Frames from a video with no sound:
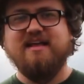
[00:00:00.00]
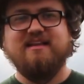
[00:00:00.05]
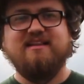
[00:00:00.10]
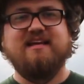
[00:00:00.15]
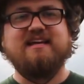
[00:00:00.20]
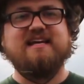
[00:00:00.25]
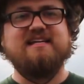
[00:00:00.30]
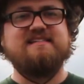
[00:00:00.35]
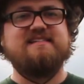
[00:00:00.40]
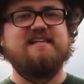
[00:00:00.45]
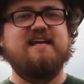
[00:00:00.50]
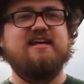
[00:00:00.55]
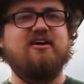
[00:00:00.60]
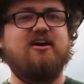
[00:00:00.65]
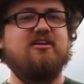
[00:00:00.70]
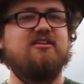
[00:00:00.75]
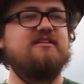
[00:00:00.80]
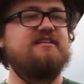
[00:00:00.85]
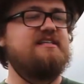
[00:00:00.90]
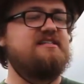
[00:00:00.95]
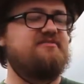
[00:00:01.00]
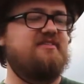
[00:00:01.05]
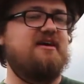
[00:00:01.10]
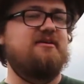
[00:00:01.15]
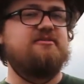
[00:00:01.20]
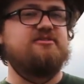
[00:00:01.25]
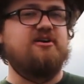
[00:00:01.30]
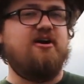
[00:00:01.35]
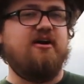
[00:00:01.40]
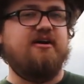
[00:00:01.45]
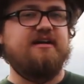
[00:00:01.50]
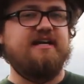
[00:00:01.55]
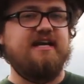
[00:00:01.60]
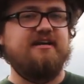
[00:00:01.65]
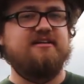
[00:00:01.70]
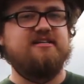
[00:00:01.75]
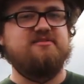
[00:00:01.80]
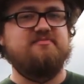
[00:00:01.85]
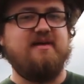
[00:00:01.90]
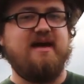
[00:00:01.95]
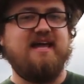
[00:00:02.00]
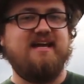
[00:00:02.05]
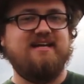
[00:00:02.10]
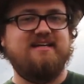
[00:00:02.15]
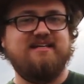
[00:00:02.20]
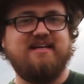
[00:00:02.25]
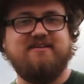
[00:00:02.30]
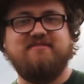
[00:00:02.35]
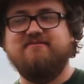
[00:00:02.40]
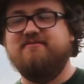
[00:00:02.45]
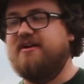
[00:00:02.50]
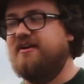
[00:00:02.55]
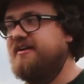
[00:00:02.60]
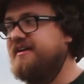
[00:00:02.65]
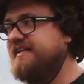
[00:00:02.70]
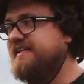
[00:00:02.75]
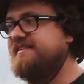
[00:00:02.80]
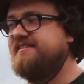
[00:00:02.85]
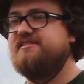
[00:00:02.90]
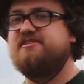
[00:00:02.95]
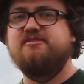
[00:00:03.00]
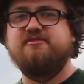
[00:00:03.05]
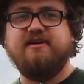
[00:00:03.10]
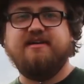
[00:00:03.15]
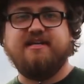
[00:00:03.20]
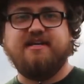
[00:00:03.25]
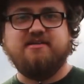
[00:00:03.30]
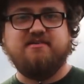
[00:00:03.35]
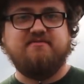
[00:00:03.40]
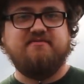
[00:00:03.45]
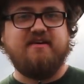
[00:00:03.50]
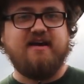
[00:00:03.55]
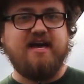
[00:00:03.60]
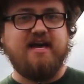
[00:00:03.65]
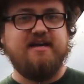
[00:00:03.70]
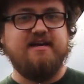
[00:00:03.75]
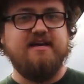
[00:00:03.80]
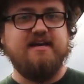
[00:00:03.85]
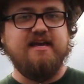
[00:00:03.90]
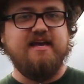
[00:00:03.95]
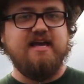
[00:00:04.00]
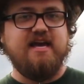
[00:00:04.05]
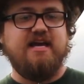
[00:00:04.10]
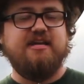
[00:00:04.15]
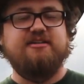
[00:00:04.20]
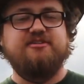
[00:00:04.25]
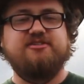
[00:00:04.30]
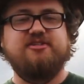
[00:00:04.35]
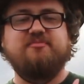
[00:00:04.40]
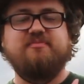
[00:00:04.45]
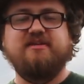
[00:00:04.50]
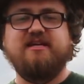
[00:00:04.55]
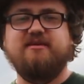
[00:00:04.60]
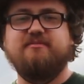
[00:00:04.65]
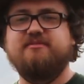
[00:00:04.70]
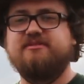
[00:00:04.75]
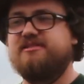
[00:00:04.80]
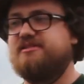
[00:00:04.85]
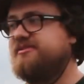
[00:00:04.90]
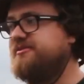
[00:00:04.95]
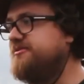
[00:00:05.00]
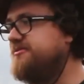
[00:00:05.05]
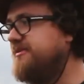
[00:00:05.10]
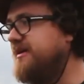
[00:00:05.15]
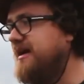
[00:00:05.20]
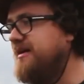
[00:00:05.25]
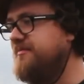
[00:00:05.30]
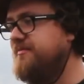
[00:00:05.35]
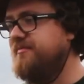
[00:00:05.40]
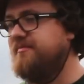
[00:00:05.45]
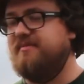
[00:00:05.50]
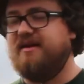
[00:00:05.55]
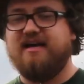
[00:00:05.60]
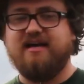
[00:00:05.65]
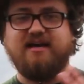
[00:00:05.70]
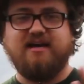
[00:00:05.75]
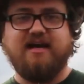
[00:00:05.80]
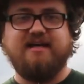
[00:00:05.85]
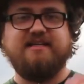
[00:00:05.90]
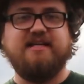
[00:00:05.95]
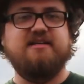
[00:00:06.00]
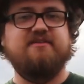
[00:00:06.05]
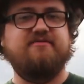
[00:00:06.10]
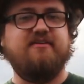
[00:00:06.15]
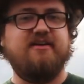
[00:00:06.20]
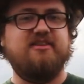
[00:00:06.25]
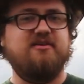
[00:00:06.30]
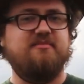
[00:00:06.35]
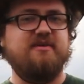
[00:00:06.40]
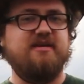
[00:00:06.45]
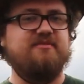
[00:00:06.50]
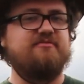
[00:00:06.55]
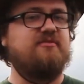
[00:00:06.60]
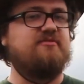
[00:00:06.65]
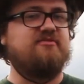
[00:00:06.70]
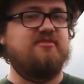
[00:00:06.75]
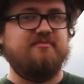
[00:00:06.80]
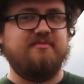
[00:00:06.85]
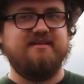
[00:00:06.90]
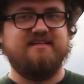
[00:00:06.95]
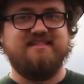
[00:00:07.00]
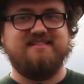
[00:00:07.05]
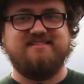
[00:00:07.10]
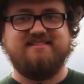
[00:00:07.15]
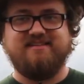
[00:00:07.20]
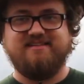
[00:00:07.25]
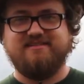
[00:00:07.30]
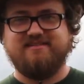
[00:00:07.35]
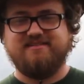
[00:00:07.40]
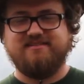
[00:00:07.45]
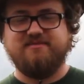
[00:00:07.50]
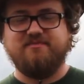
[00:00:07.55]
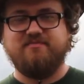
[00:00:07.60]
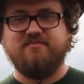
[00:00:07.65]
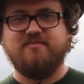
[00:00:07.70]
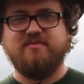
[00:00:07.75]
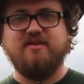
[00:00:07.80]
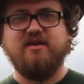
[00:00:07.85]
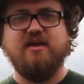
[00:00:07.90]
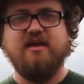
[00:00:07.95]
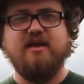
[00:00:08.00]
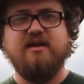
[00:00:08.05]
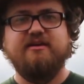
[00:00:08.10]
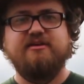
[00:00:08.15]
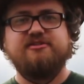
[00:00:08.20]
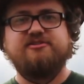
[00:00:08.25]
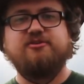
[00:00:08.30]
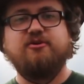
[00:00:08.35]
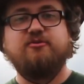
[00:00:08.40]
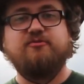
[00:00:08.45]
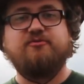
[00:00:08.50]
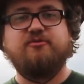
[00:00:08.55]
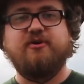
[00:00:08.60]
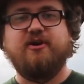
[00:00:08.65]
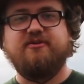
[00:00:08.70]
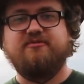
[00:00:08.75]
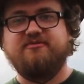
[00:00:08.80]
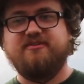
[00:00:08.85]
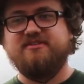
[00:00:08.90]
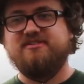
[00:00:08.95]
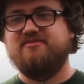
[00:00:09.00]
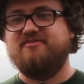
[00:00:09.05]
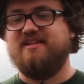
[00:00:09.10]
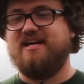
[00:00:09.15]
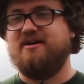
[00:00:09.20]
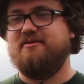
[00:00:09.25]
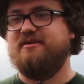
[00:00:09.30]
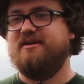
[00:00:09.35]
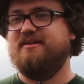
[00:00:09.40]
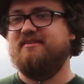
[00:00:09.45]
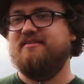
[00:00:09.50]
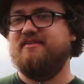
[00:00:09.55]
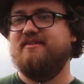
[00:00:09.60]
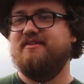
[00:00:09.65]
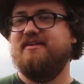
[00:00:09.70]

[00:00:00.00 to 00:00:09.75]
Like I said, all of these flowers are charismatic and very easy to identify, and you should be able to identify them even from a distance. So for our first flower,